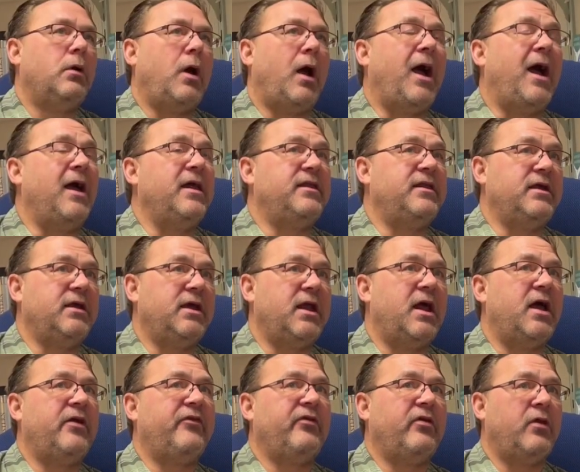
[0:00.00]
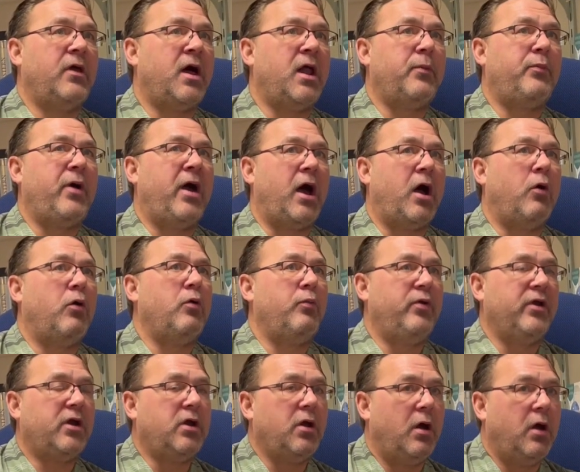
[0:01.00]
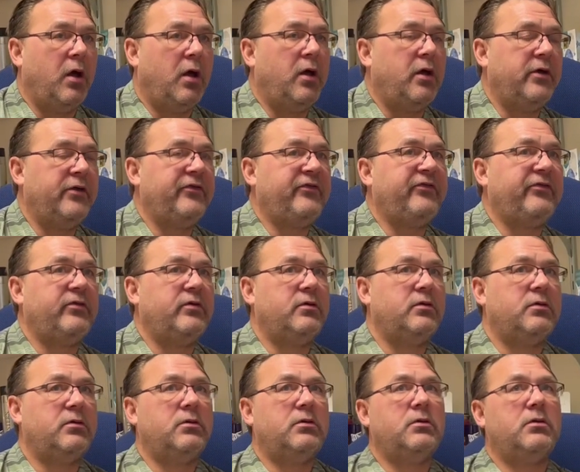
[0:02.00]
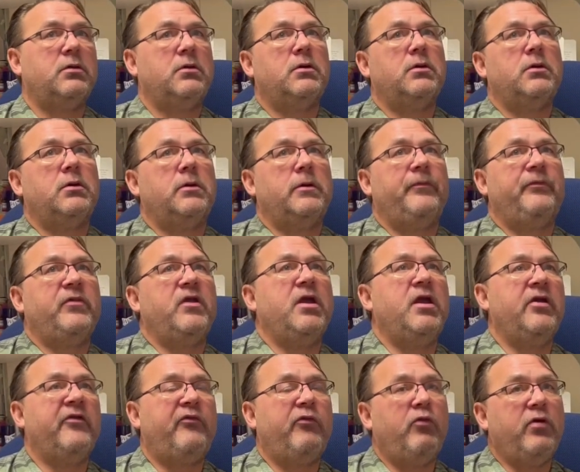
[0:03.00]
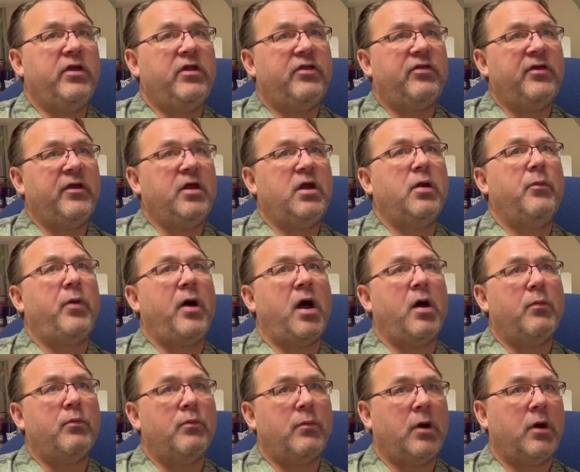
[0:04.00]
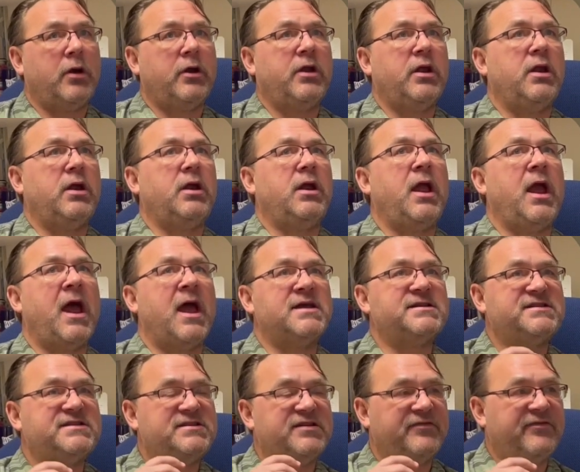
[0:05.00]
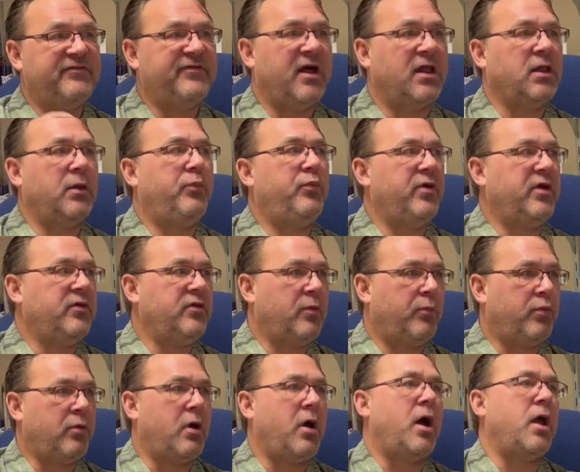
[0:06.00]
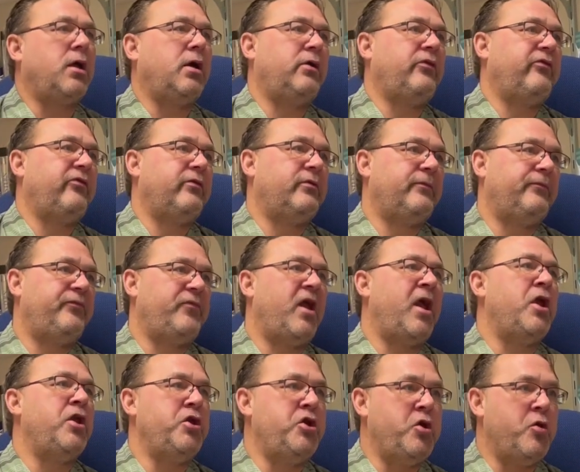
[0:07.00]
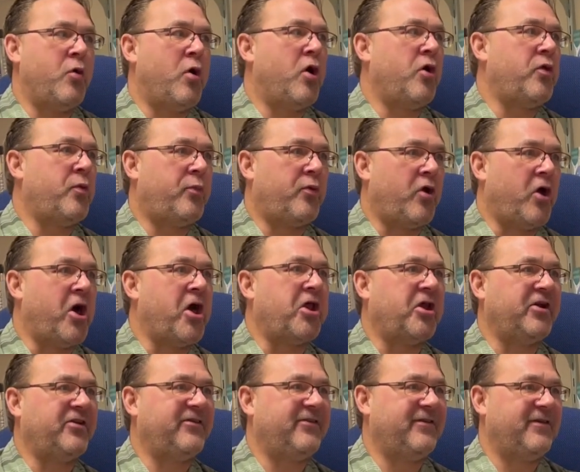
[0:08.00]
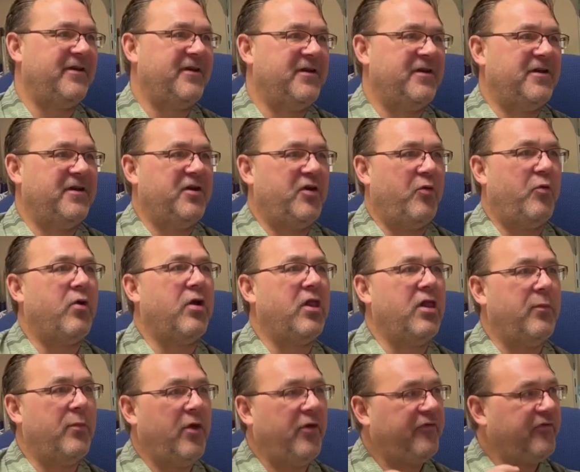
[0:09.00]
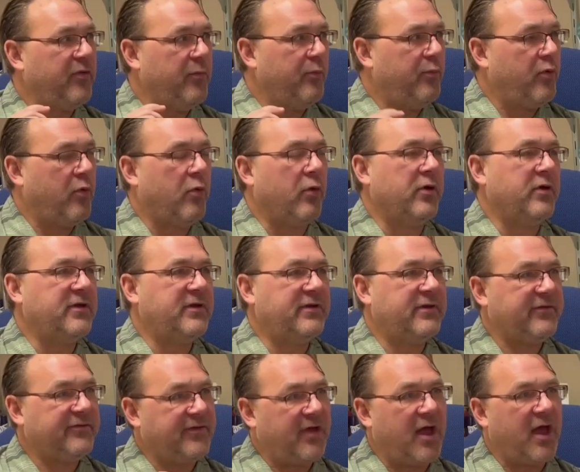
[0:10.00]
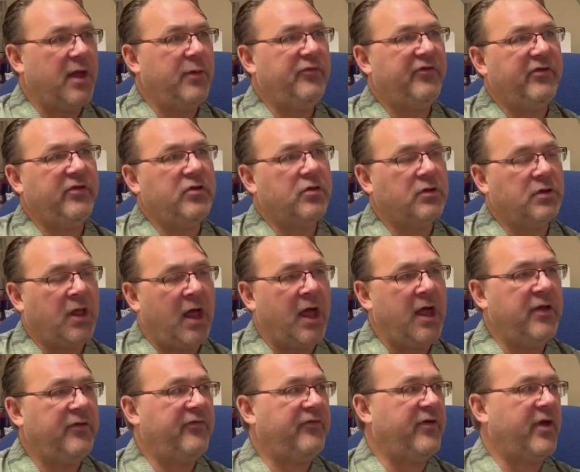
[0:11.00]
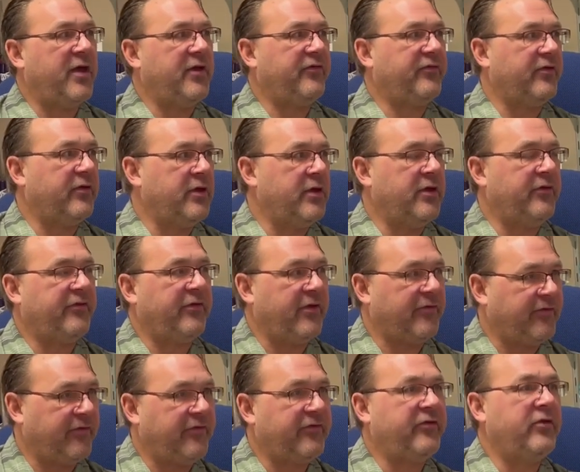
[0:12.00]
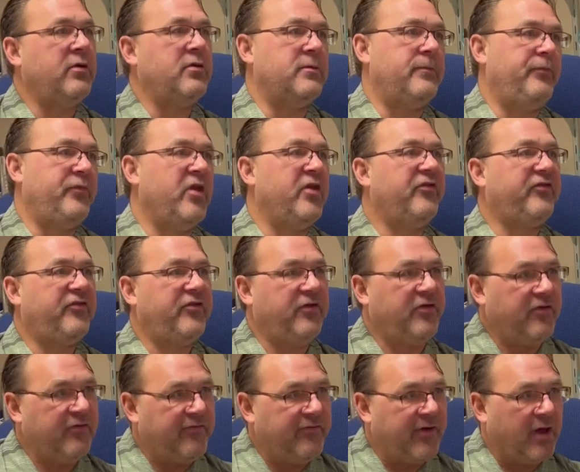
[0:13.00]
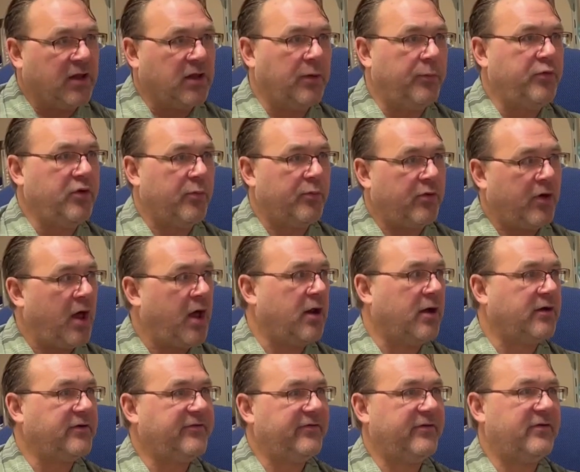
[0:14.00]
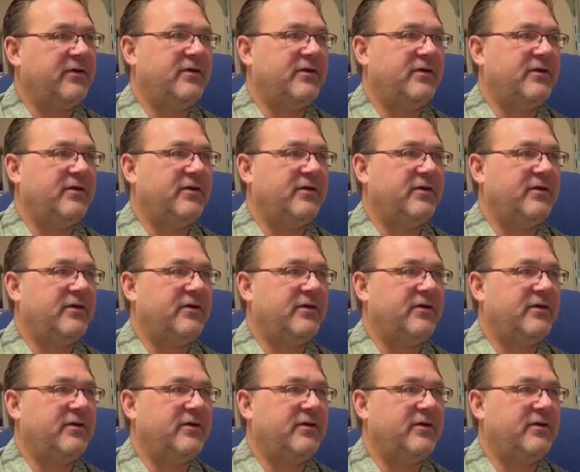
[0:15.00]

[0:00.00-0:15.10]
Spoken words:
I think it has a lot of power because if we think about marketing as developing the product, and you are the product, one of the most important times in your life as a student is to develop your product.